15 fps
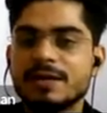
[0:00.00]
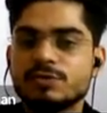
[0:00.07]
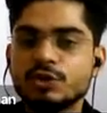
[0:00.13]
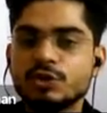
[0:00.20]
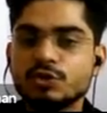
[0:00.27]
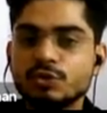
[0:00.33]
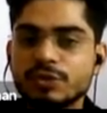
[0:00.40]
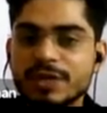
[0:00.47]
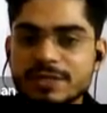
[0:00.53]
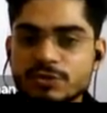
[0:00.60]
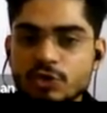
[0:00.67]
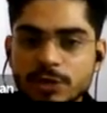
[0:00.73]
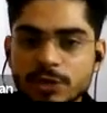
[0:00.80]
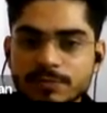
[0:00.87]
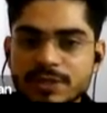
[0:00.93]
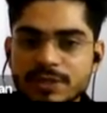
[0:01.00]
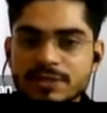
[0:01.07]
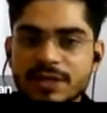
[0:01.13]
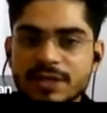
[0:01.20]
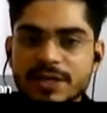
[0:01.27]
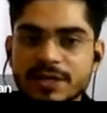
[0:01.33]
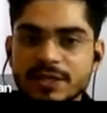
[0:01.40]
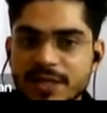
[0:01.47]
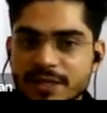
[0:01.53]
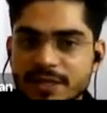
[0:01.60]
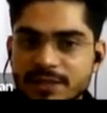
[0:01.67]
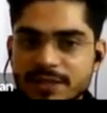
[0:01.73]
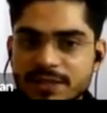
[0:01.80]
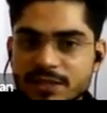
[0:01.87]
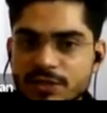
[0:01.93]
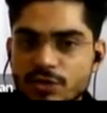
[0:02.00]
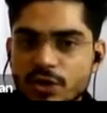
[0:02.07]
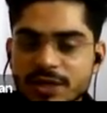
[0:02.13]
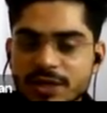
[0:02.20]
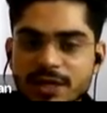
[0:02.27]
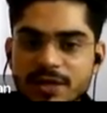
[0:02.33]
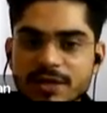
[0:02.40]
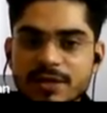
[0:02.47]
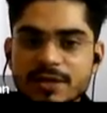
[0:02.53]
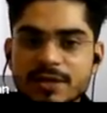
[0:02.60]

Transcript: So you can solve this circuit. This is not a